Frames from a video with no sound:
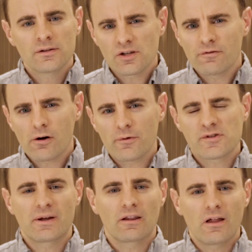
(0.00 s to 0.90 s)
So far, we
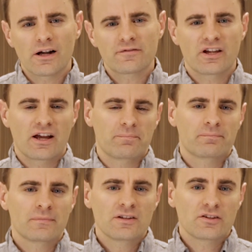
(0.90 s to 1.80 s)
spent a lot of time
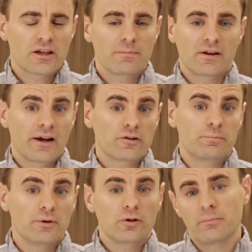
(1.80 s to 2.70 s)
talking about how to
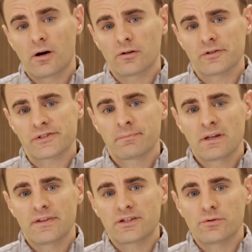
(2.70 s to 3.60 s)
build models
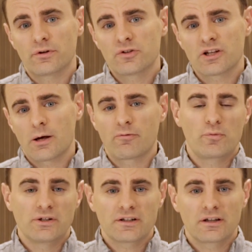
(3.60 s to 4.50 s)
that do a good job of
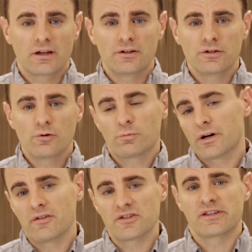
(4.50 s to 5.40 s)
predicting on new,
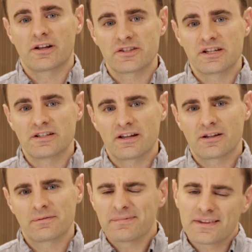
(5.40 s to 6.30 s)
previously unseen
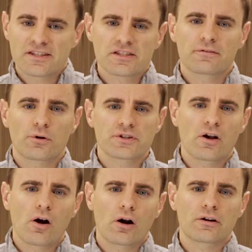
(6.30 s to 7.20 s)
data. And this is, of course,
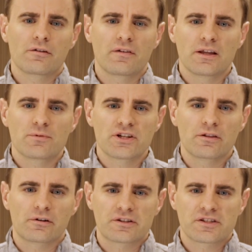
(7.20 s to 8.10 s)
the heart of any machine
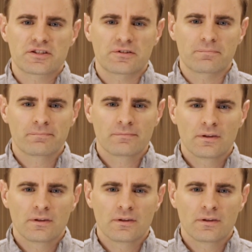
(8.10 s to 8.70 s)
learning system.